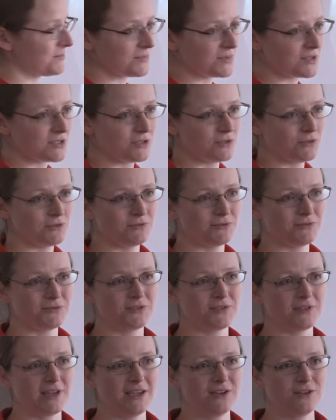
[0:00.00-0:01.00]
So
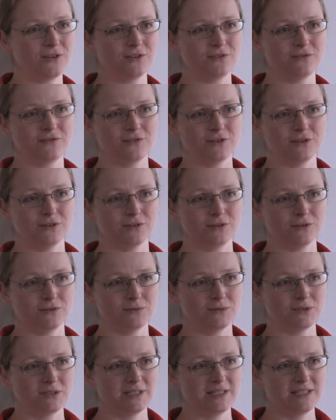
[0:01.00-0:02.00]
thank you
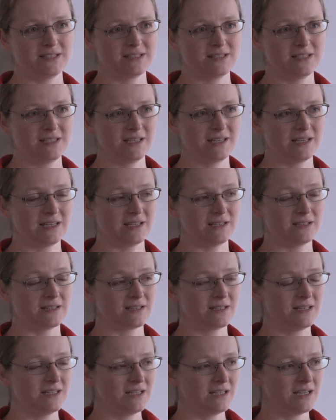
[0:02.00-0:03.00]
for listening, and
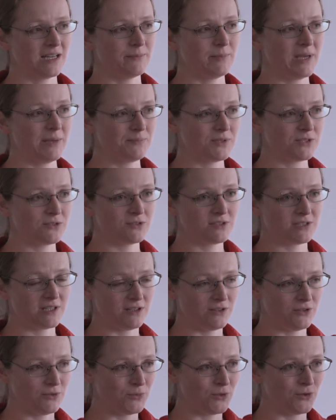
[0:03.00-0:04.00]
I'm happy to
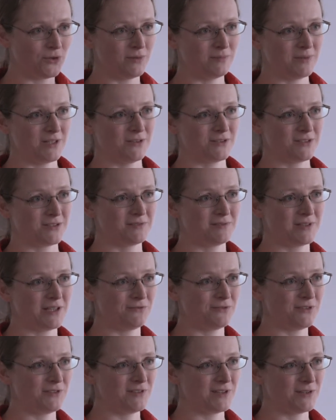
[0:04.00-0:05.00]
tell you more about
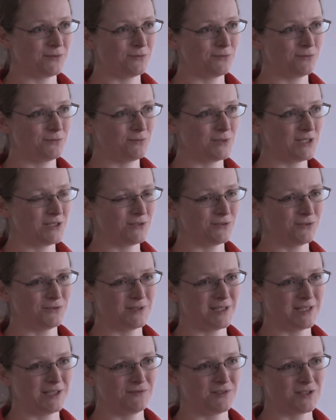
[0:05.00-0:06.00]
everything we do.
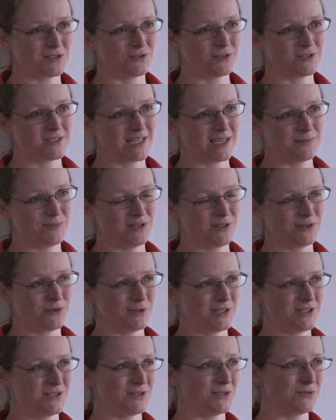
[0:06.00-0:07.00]
And if there's not time in the
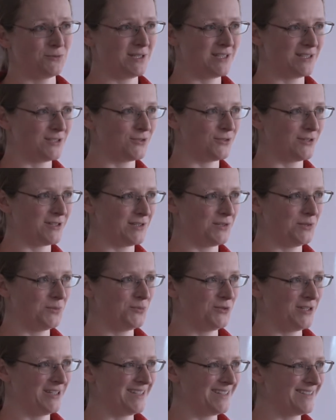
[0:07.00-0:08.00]
questions, we can talk in the
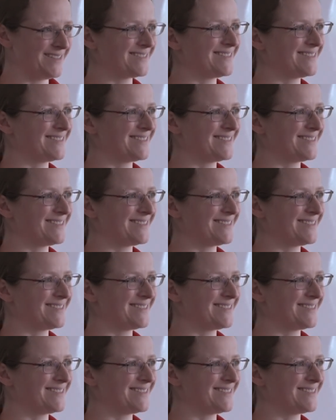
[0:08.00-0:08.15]
break.